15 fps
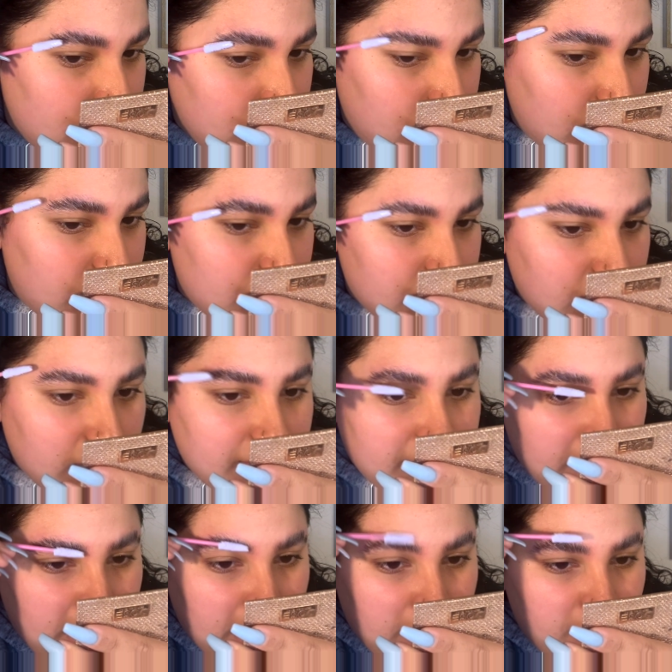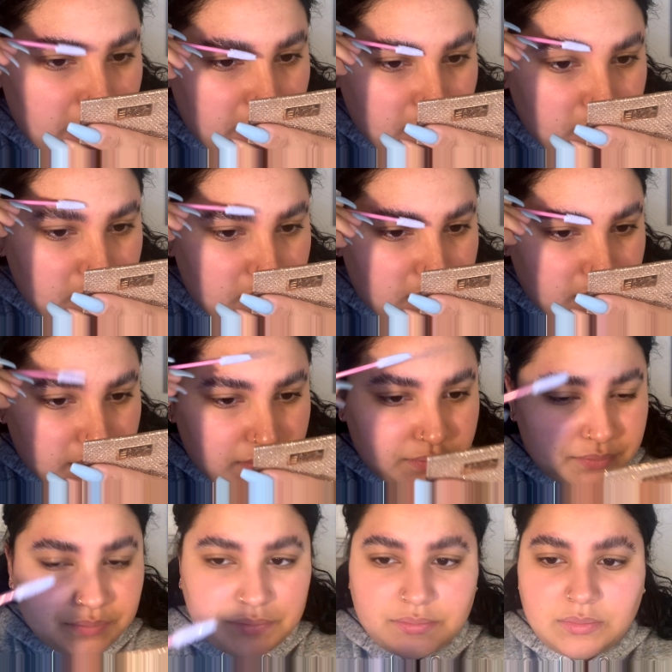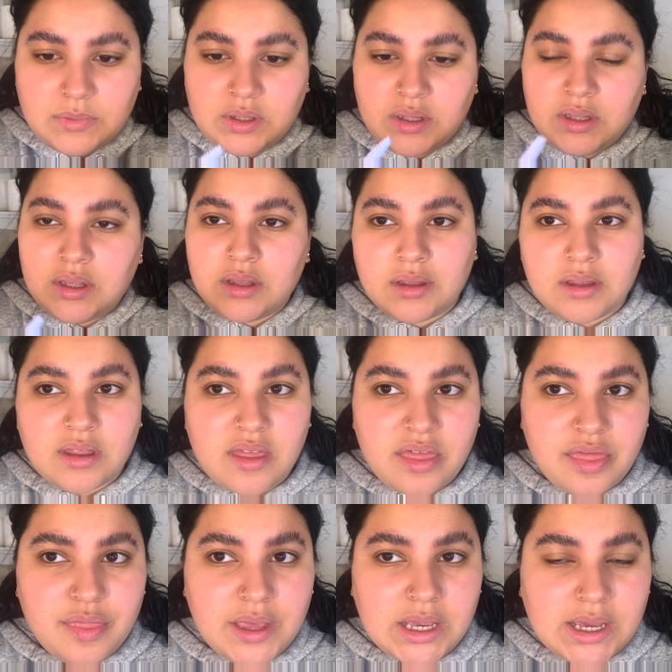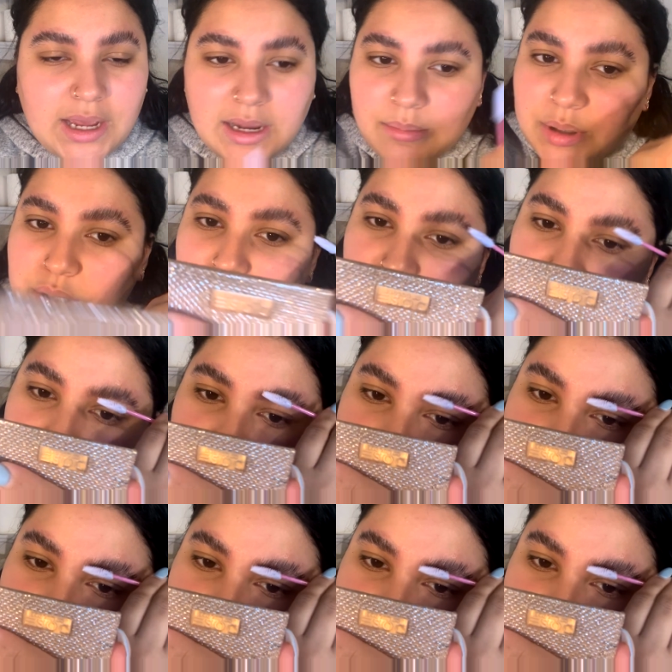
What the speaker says: these are definitely eyebrows. Thick eyebrows.